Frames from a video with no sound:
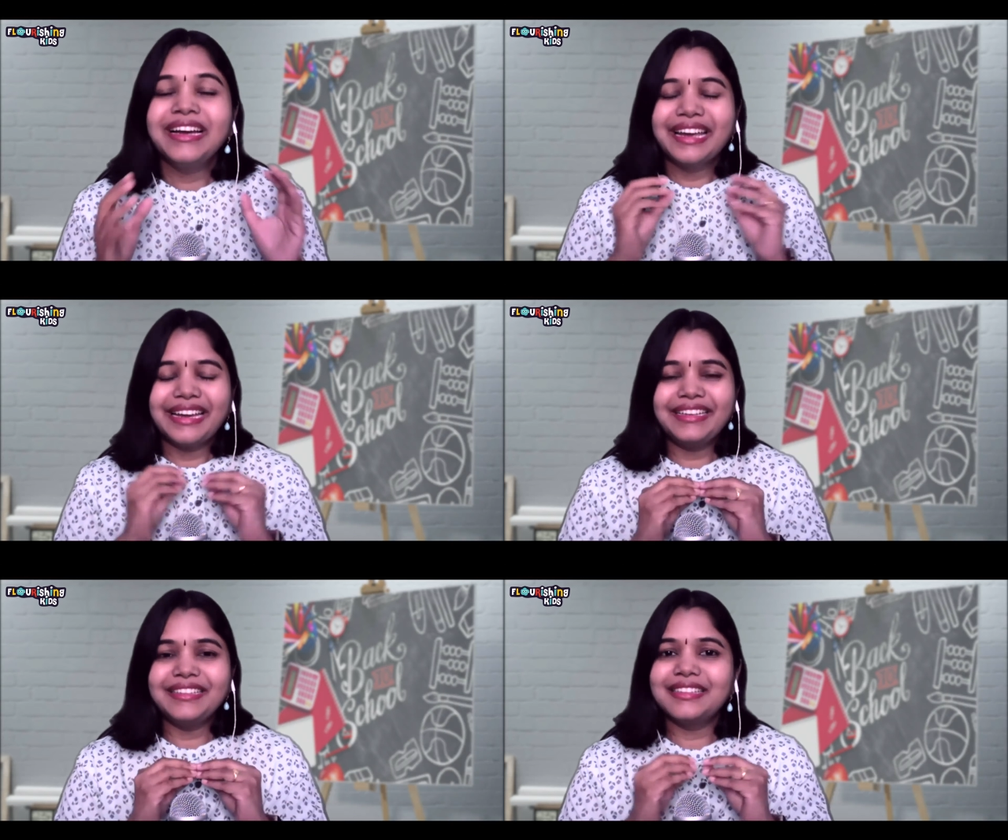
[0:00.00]

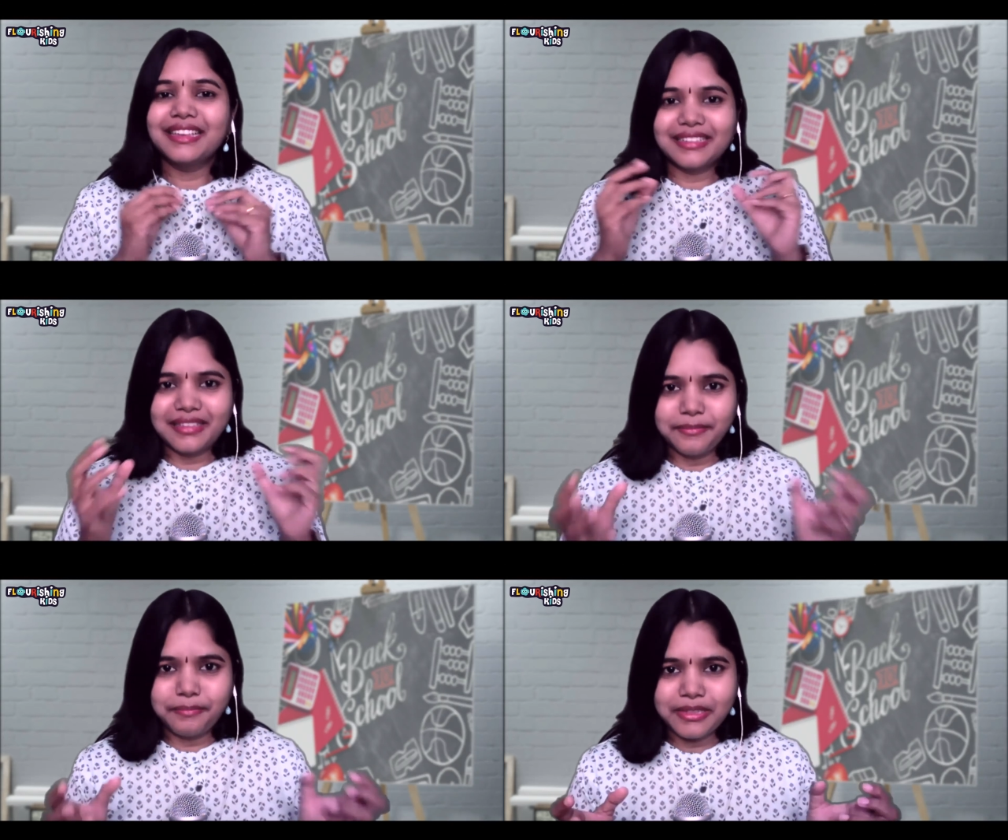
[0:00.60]
It is a
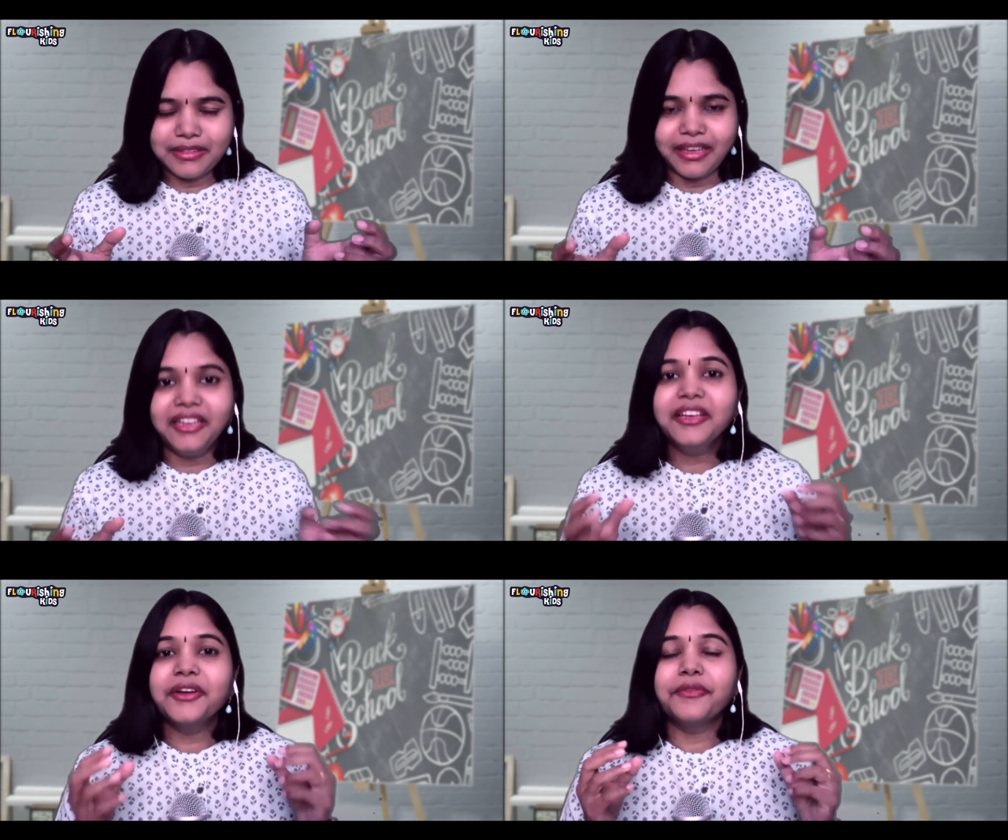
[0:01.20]
simple
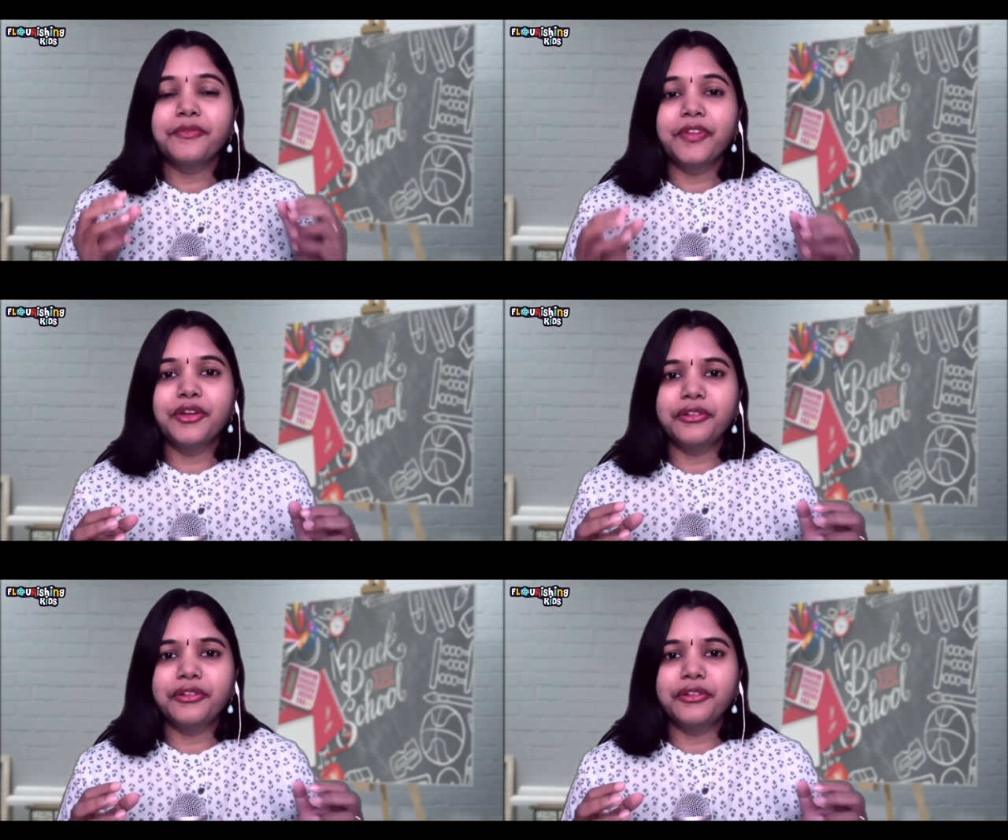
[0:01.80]
thing. When you're